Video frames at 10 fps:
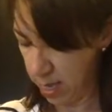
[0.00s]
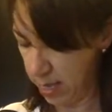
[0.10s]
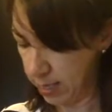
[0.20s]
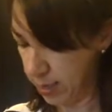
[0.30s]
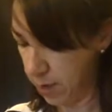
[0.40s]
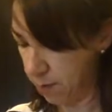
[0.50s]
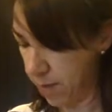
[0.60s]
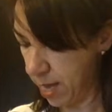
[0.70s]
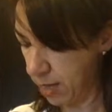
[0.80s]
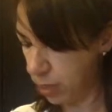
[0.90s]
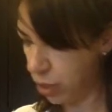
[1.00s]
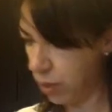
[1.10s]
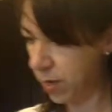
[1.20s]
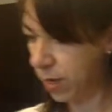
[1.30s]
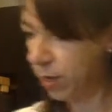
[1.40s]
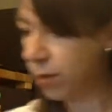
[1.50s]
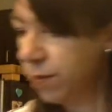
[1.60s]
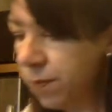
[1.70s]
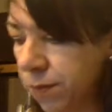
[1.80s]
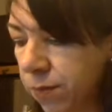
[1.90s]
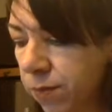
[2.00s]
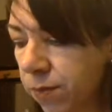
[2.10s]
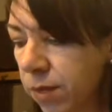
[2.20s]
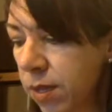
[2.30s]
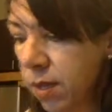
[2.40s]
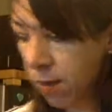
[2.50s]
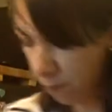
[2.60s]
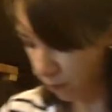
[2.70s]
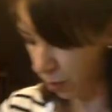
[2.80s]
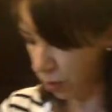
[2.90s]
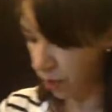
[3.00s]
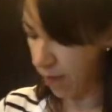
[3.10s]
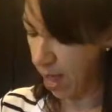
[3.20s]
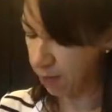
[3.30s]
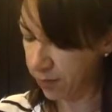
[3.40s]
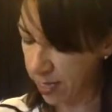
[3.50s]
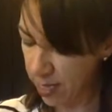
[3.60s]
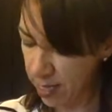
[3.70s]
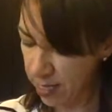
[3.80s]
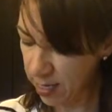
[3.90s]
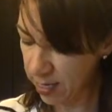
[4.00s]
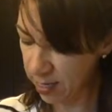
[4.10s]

And so I'm kind of just doing a little version of how I've seen it.